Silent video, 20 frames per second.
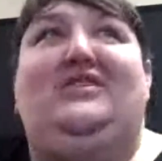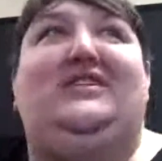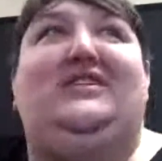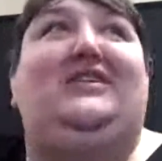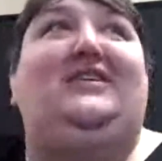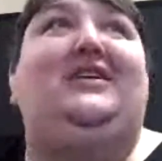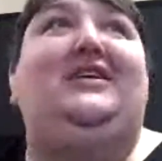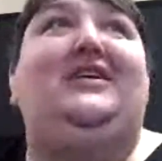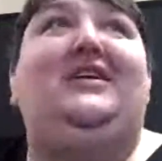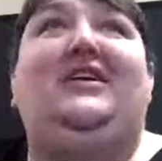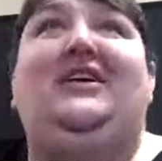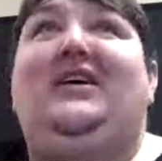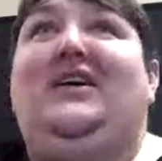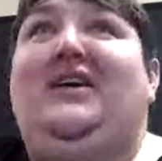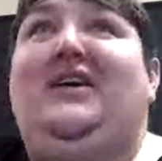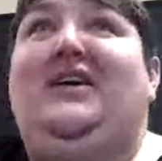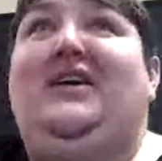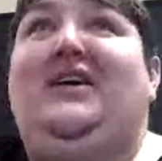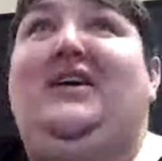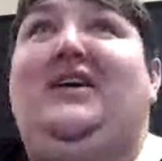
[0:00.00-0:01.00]
And,
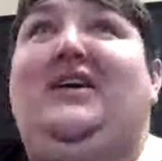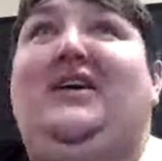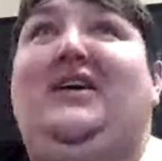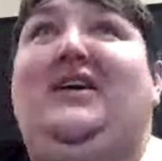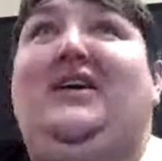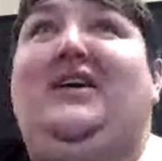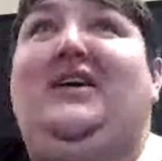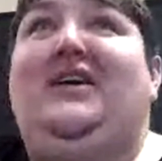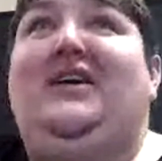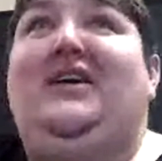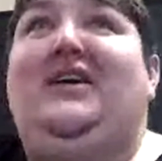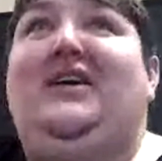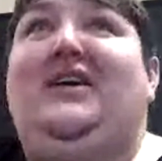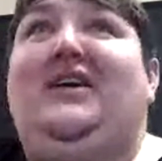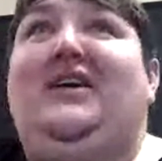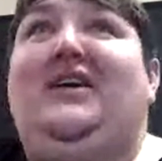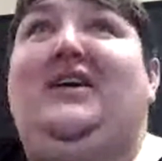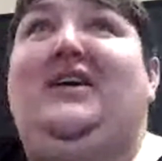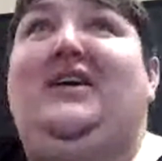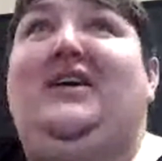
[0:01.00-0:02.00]
you know, so
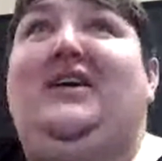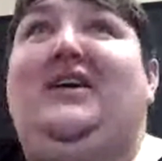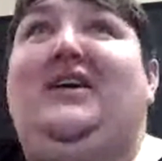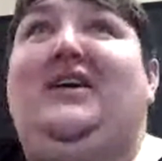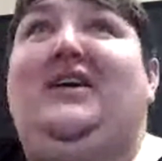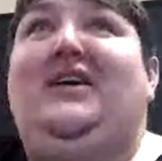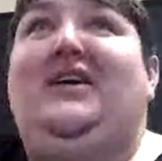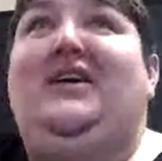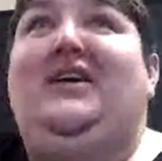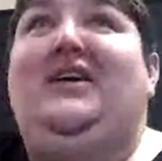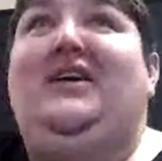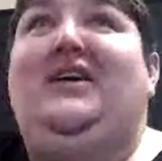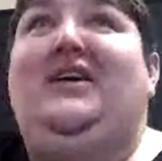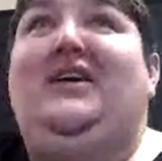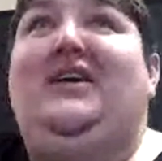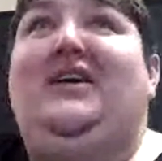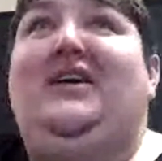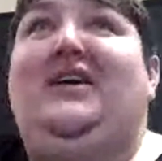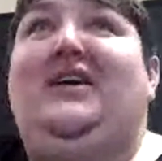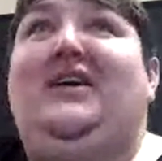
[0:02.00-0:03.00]
my self-talk was
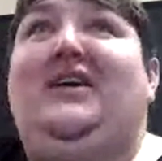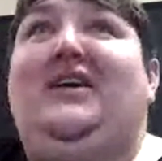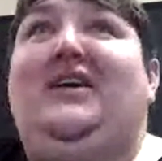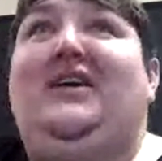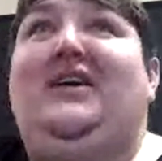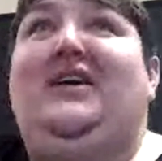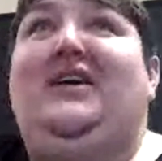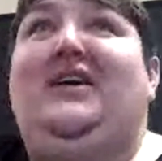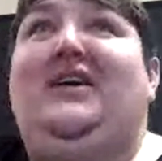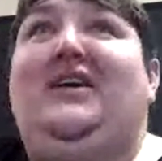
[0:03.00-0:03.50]
very much,